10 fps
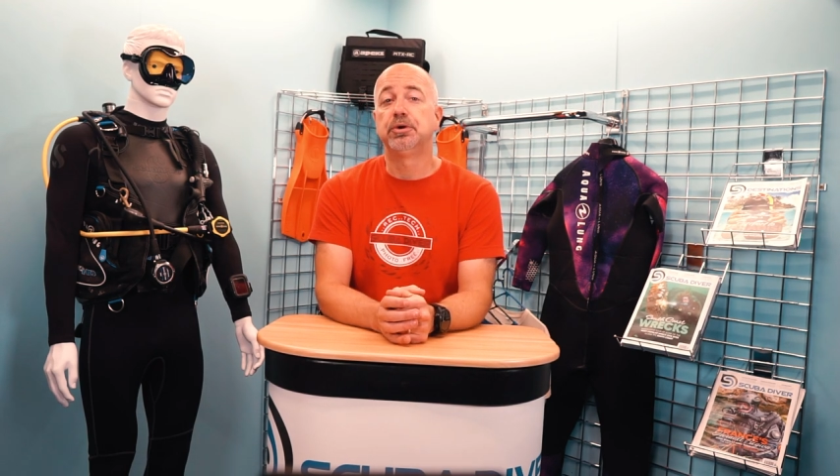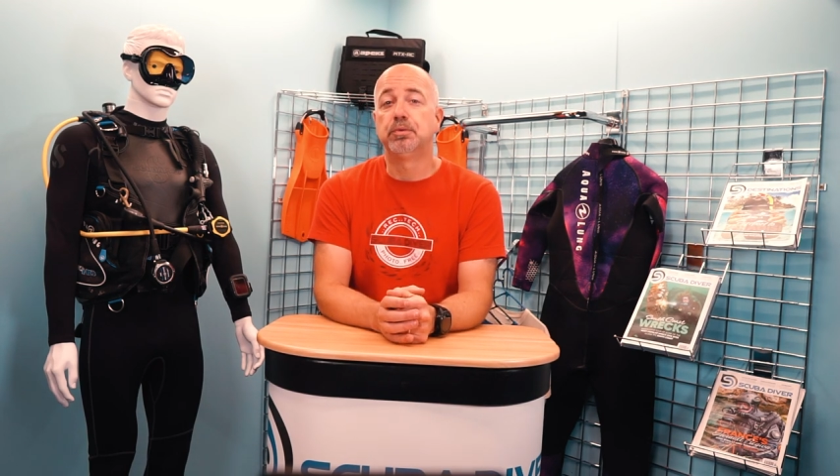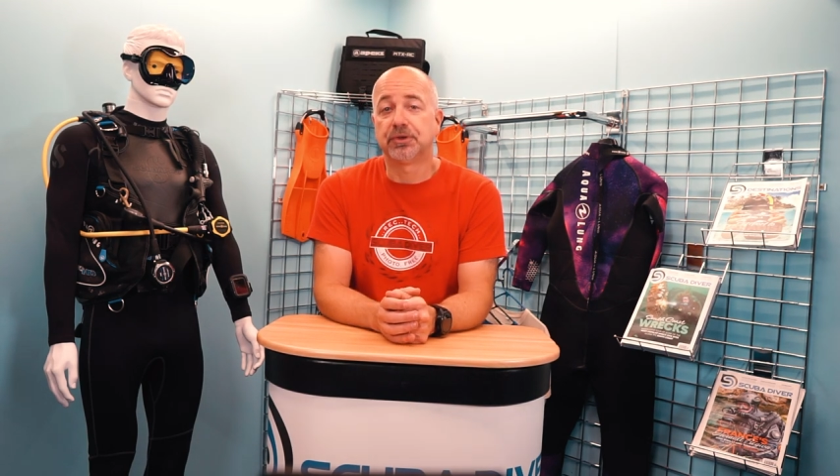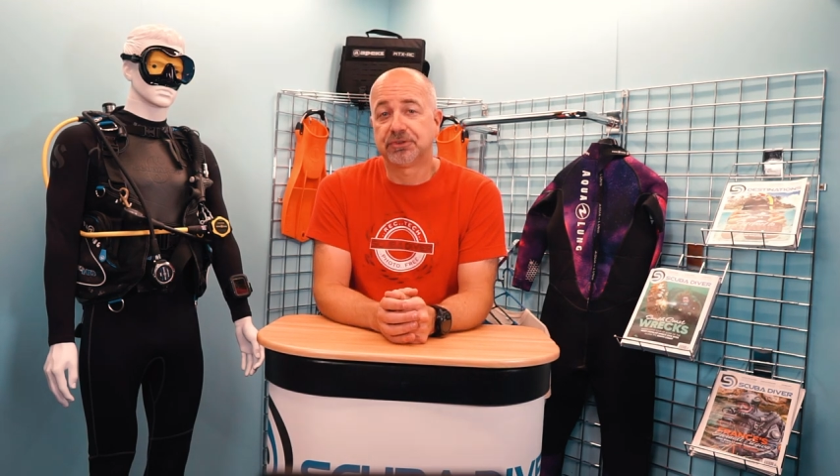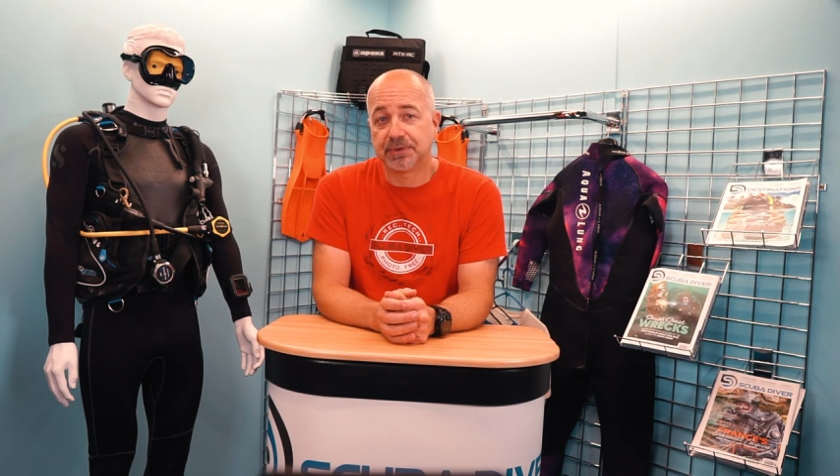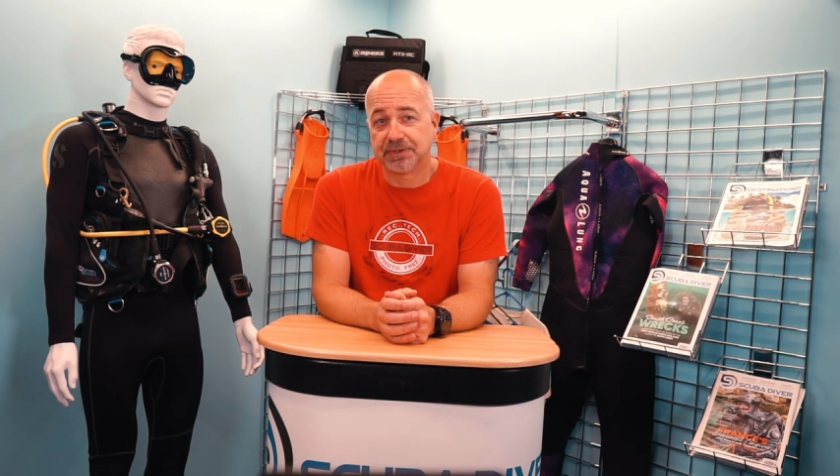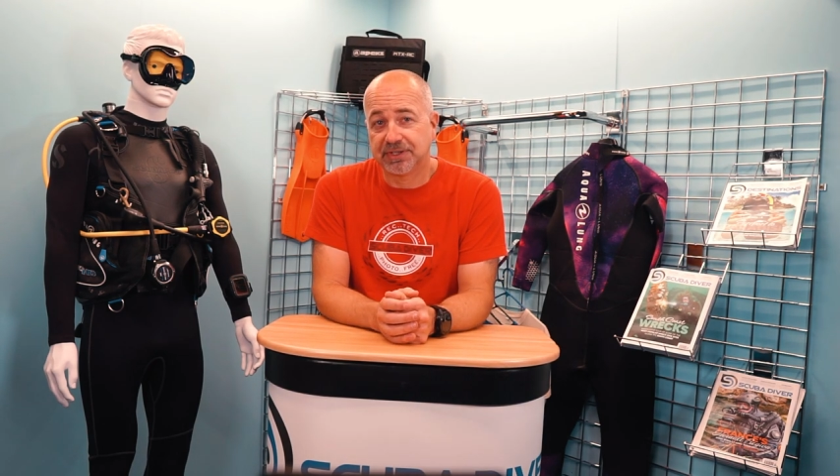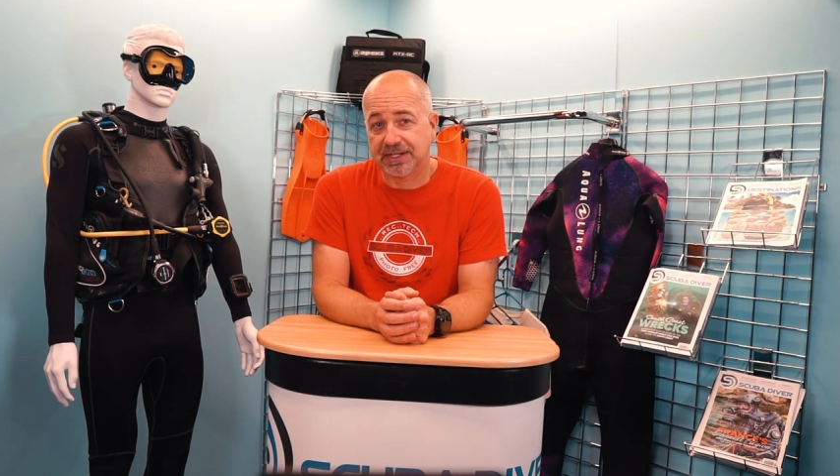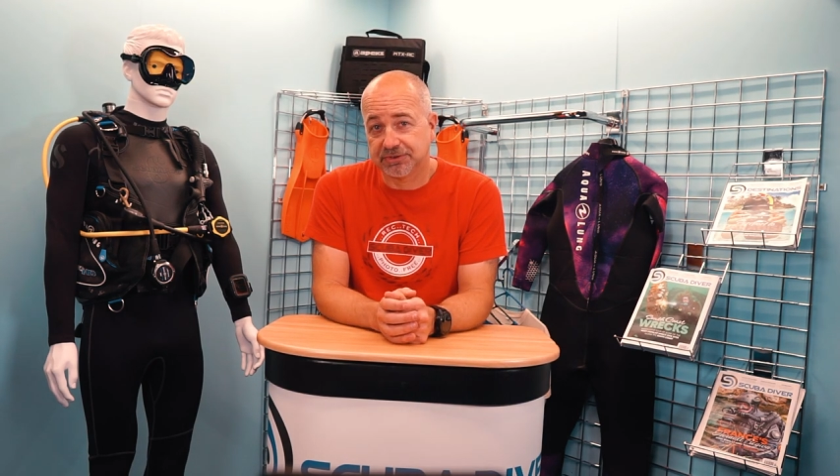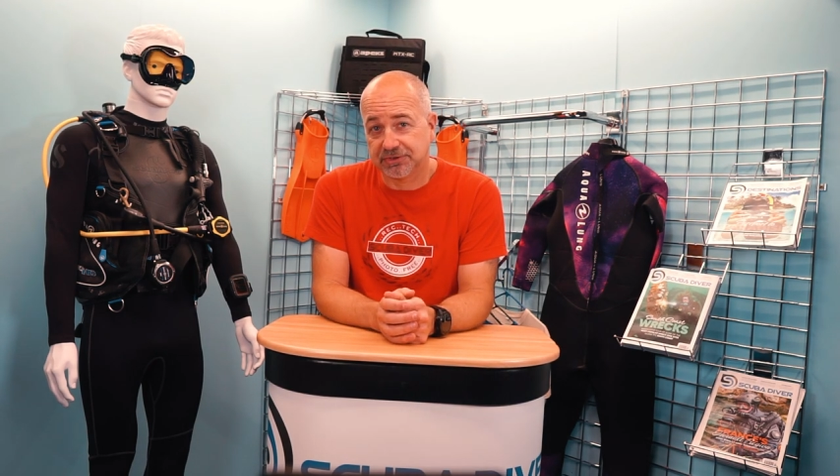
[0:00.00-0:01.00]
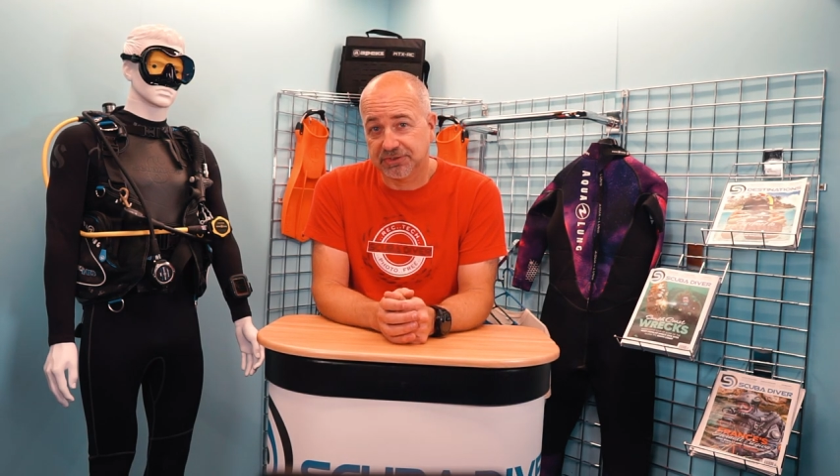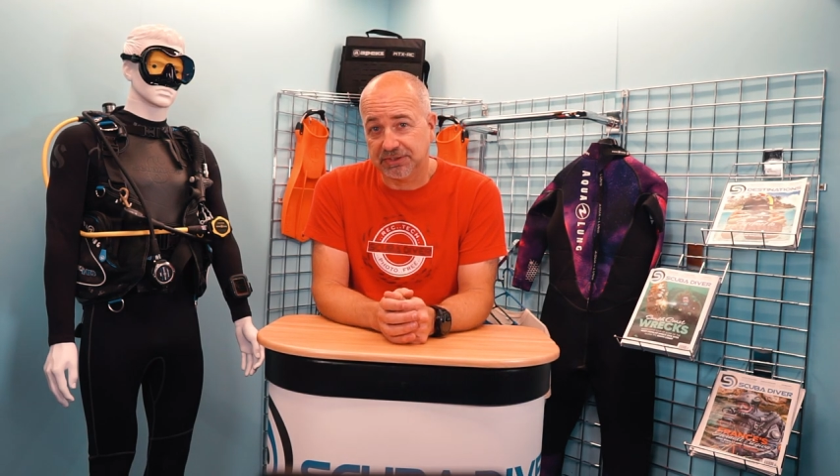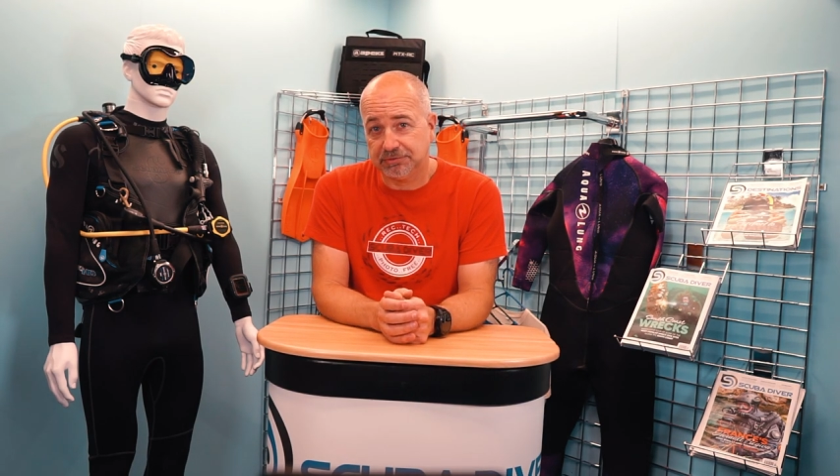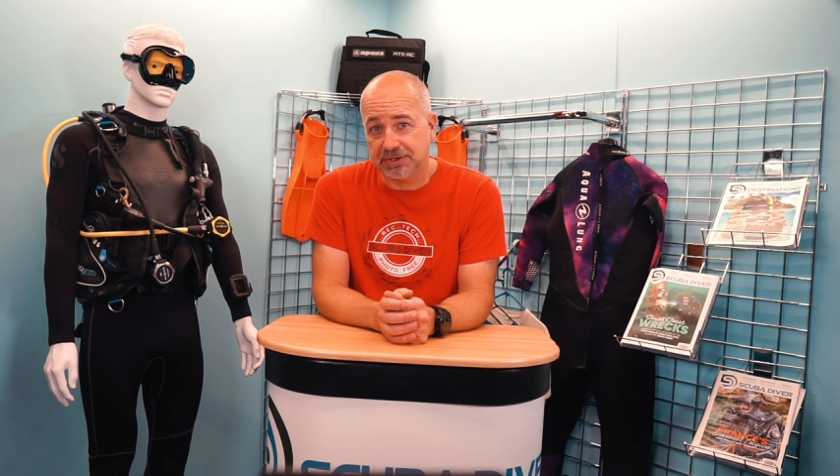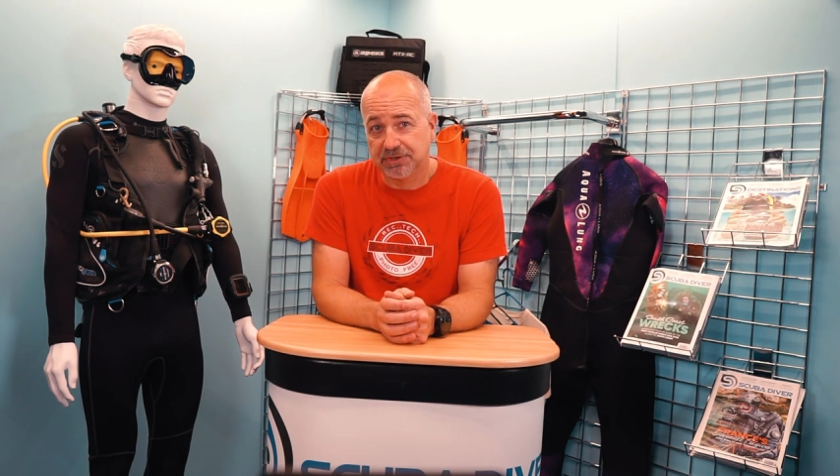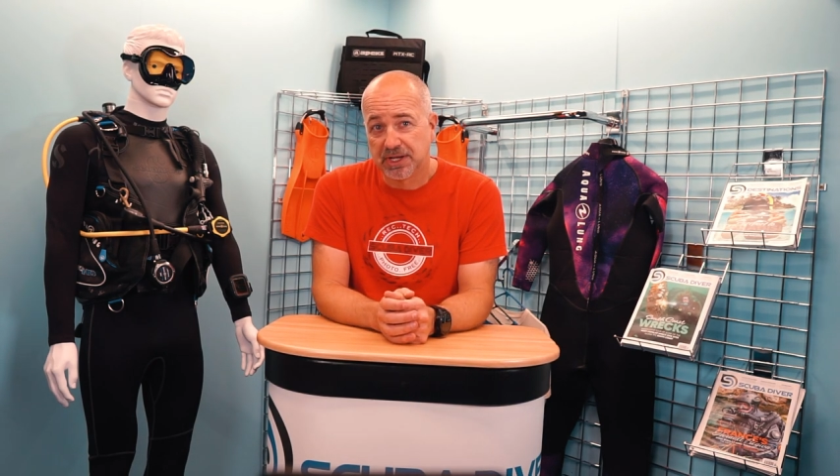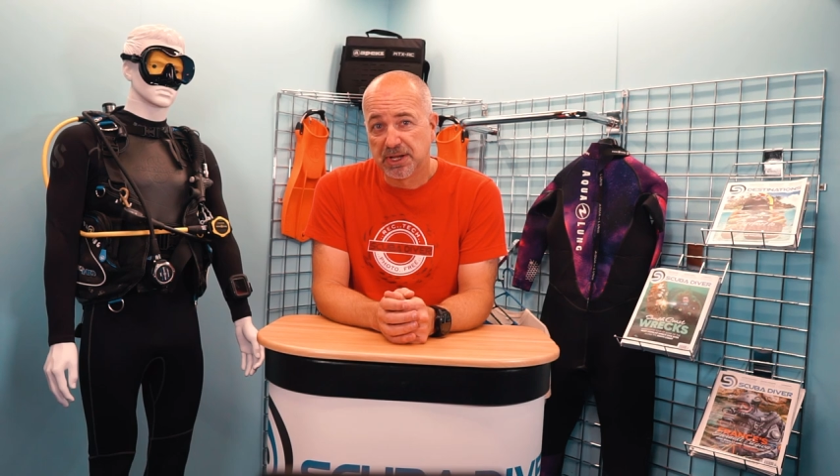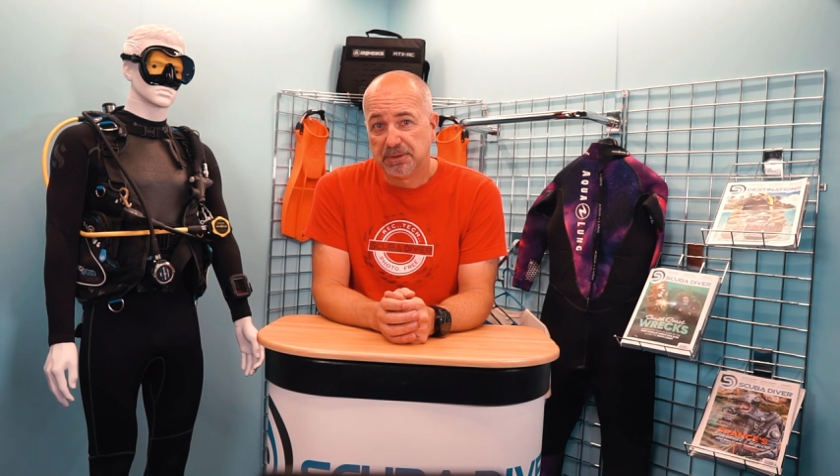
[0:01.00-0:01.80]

who want to attach accessories,